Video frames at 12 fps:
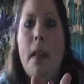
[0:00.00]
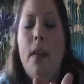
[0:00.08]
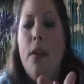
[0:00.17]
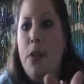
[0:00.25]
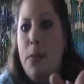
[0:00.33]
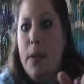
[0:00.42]

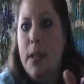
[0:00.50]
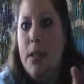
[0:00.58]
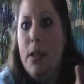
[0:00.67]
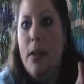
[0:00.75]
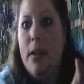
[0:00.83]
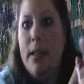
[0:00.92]
there's one
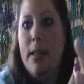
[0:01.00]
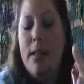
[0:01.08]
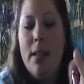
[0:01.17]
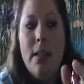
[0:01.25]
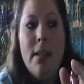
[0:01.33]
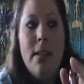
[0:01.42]
certain
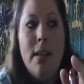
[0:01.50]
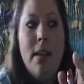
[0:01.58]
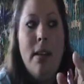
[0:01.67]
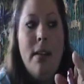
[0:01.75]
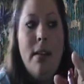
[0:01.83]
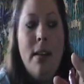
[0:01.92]
instance
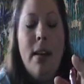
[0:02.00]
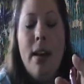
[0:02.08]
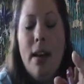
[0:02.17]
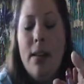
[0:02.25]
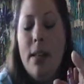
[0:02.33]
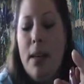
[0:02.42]
that,
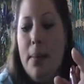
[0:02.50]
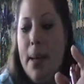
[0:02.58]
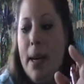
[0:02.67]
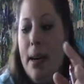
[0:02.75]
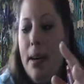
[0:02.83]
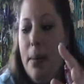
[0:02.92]
and I'll tell you
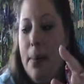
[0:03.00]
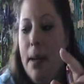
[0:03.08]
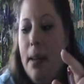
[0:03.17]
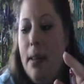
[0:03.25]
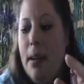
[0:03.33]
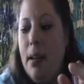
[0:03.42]
about it in a
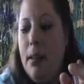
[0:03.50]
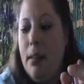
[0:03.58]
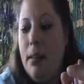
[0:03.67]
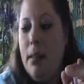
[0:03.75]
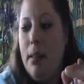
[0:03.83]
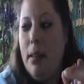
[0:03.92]
minute,
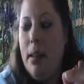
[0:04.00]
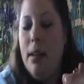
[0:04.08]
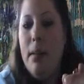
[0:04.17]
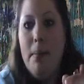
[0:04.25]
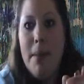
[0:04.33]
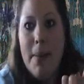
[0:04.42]

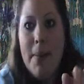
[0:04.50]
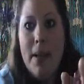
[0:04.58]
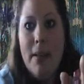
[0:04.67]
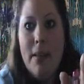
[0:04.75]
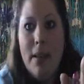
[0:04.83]
that made me